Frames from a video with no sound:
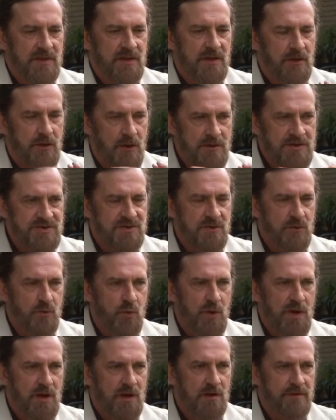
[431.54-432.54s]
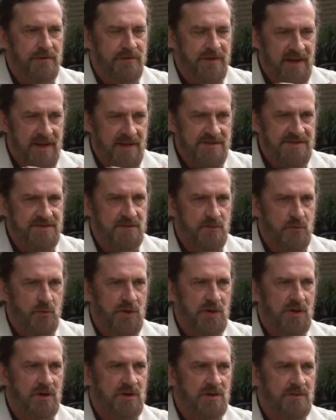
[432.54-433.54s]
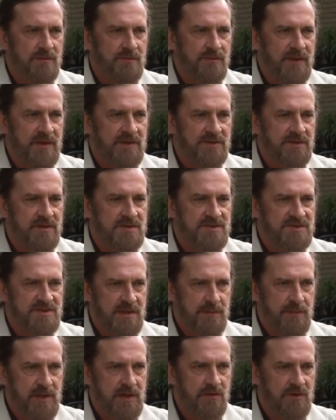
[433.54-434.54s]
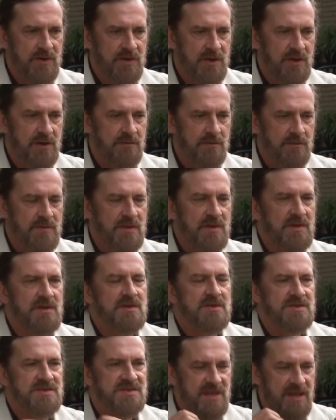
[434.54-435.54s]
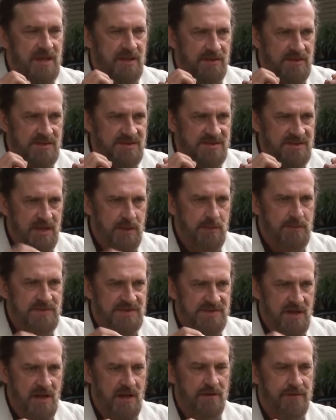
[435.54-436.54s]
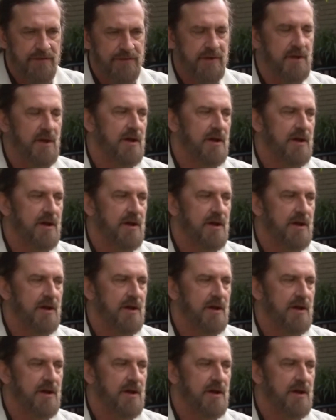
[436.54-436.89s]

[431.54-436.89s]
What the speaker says: Launch them well, finance them well into the same area. Saying the same stuff that